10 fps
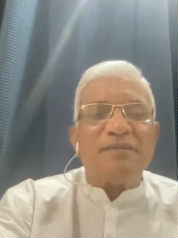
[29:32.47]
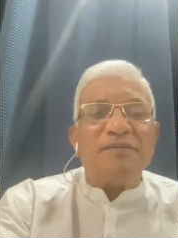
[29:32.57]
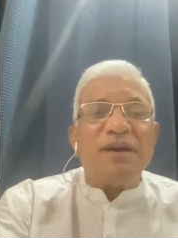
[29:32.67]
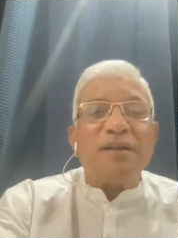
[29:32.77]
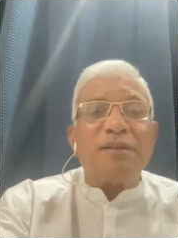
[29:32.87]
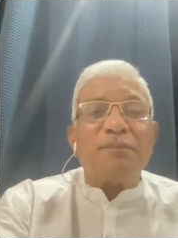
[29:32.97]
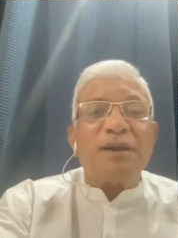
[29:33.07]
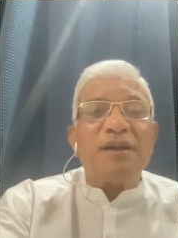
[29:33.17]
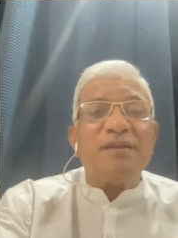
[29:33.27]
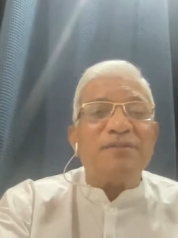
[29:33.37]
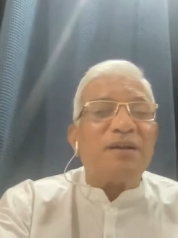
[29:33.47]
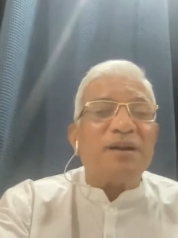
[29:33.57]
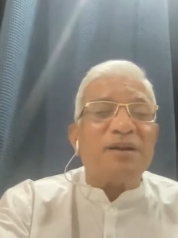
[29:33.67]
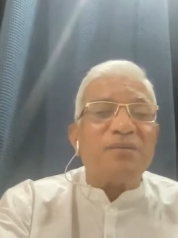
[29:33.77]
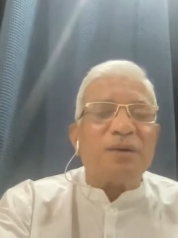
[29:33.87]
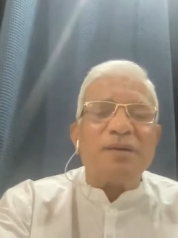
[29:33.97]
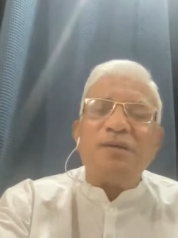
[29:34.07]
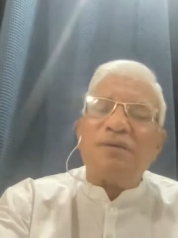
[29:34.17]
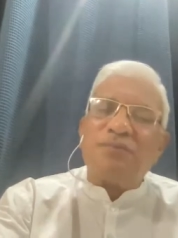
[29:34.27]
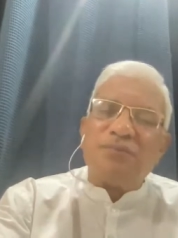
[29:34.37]
where the brain is not involved,
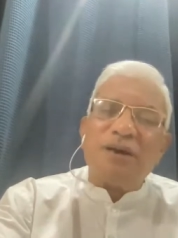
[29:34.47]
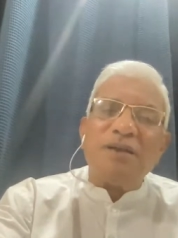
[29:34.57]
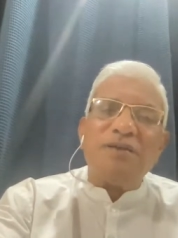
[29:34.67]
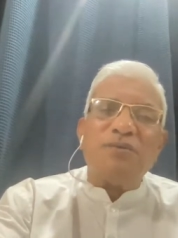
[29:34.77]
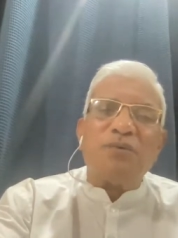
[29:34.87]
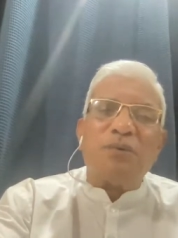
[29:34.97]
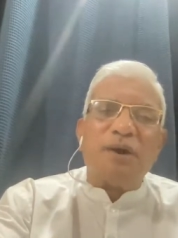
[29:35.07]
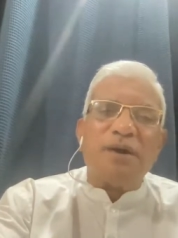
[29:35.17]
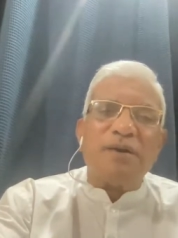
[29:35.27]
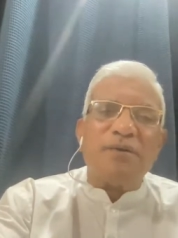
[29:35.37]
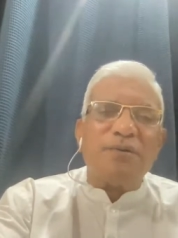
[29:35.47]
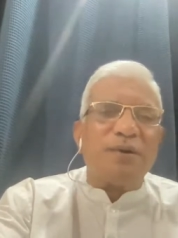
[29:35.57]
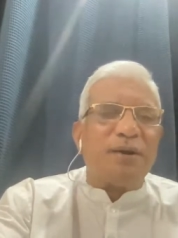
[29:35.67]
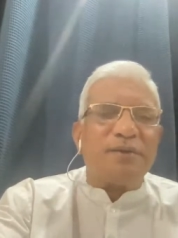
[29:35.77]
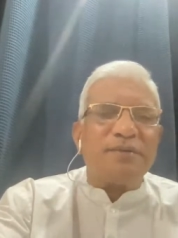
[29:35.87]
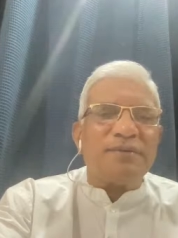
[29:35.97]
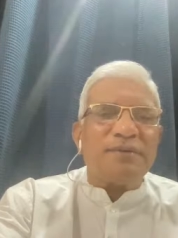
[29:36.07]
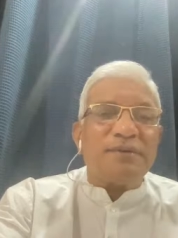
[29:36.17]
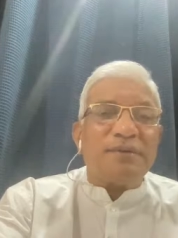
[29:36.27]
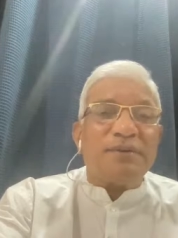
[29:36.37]
fine, you go ahead and do it.
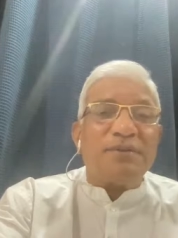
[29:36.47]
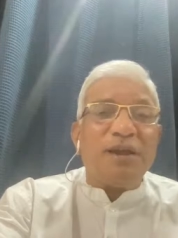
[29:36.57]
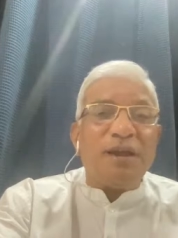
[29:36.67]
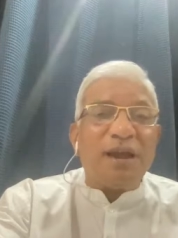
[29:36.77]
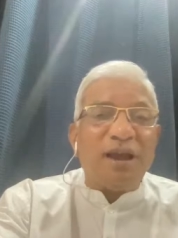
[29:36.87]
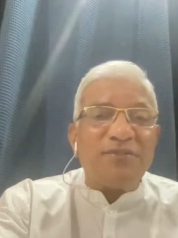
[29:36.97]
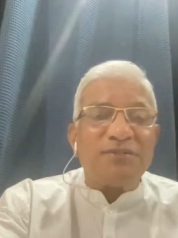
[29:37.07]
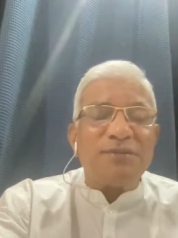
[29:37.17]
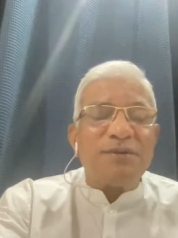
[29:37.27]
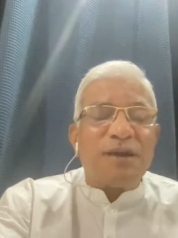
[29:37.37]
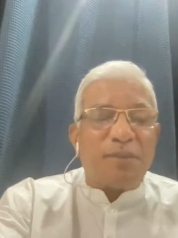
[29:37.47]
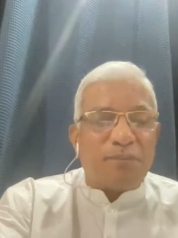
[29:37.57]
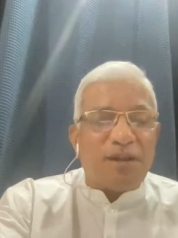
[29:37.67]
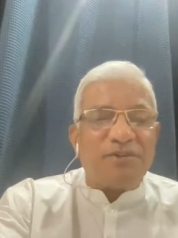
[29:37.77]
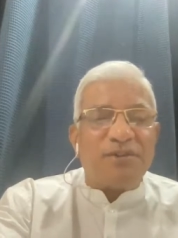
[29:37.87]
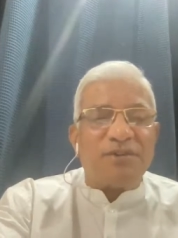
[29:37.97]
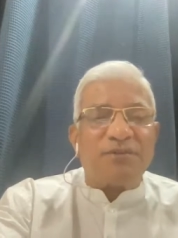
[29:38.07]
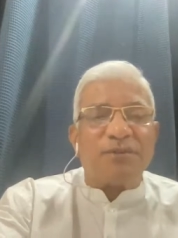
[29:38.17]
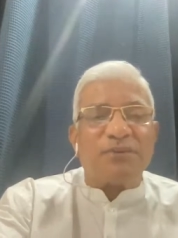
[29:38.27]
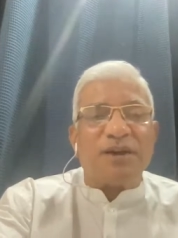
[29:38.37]
He has a place in the
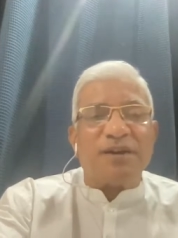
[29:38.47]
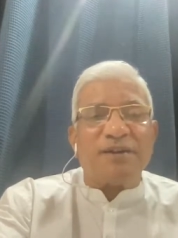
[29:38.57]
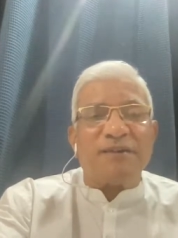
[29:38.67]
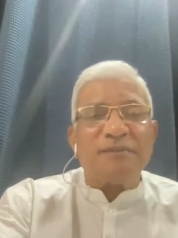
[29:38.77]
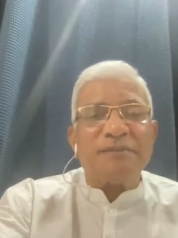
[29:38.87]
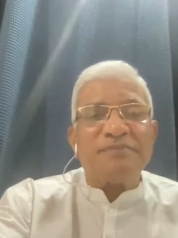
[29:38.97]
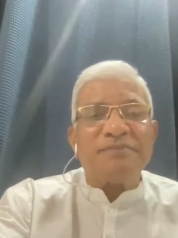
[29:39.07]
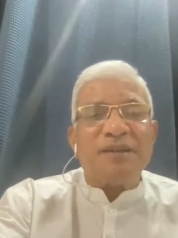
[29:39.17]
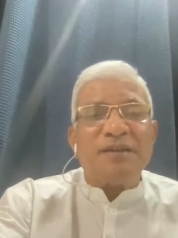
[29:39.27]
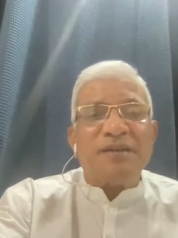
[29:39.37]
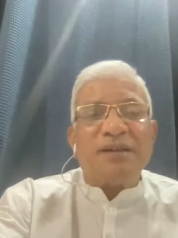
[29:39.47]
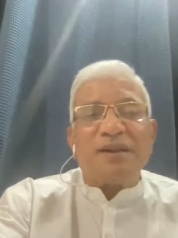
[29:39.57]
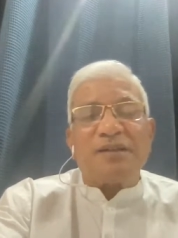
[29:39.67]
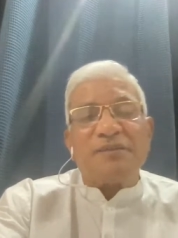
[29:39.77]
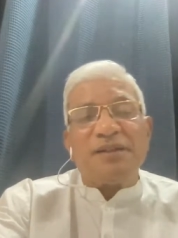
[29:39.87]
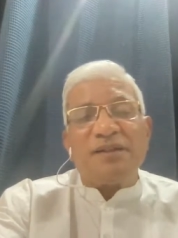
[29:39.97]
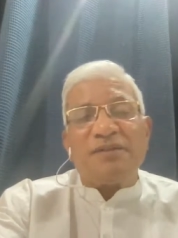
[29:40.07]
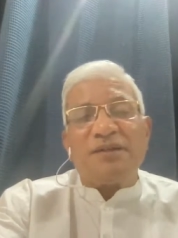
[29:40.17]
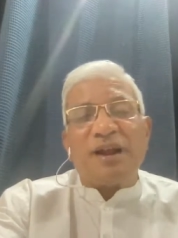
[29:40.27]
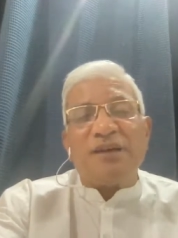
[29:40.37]
society. Like the way
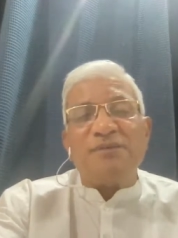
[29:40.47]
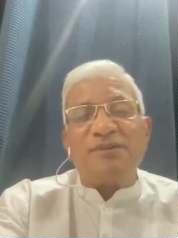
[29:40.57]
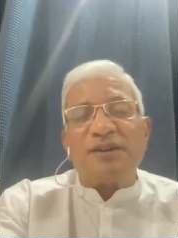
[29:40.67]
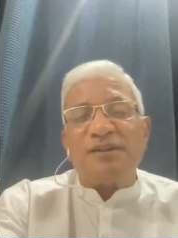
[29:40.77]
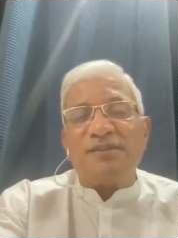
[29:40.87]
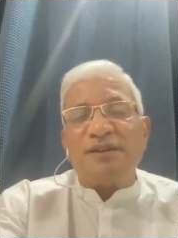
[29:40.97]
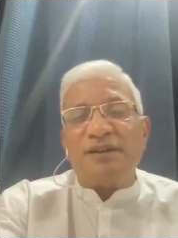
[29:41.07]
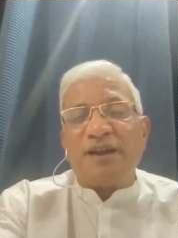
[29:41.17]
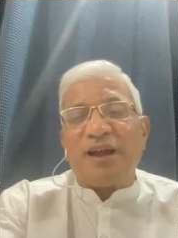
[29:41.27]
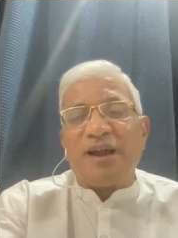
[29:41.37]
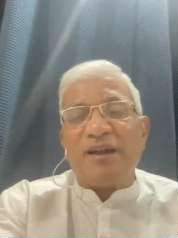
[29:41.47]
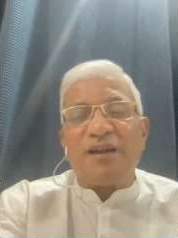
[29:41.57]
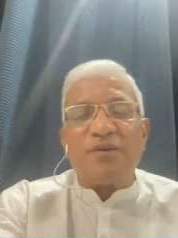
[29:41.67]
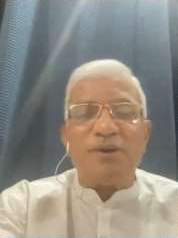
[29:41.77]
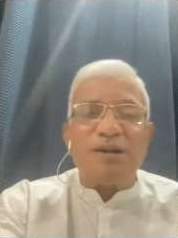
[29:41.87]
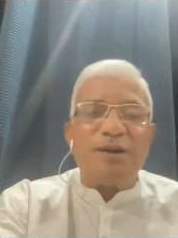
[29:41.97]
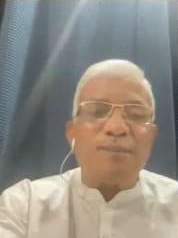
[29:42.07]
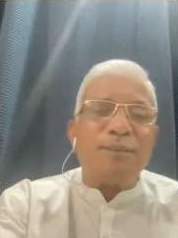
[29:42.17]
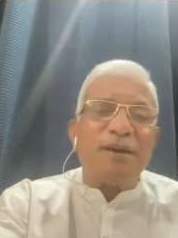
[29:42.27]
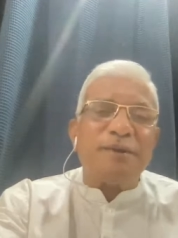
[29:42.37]
that when I was an engineer, I had a colleague
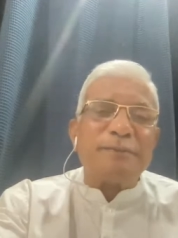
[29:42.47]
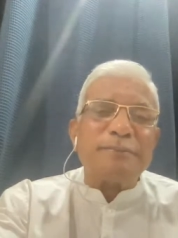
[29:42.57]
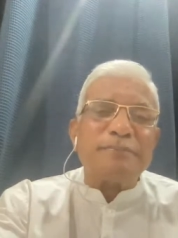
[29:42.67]
of mine.